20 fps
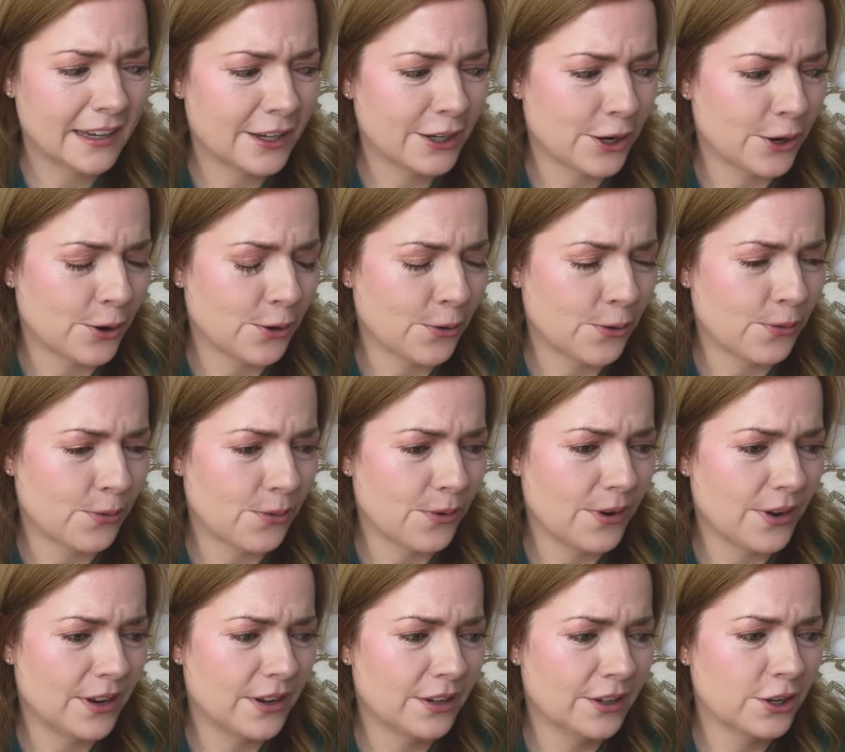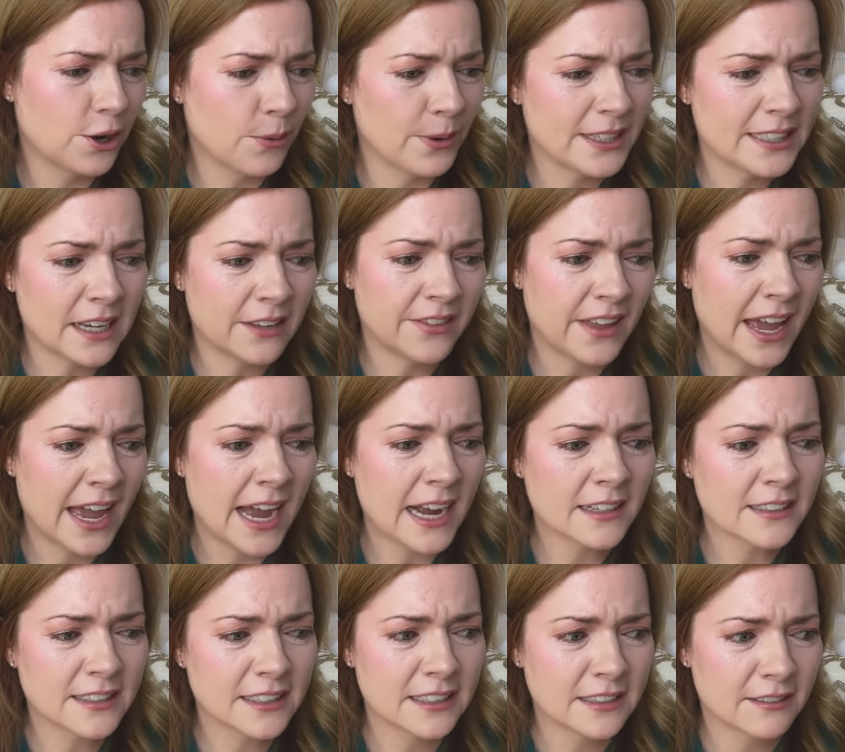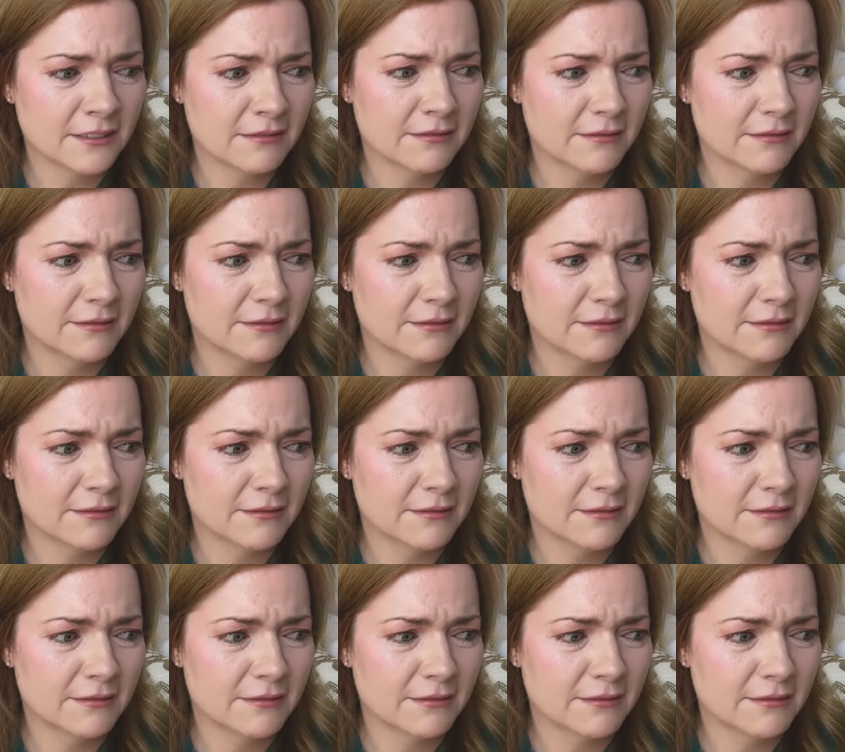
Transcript: you know, going down the acting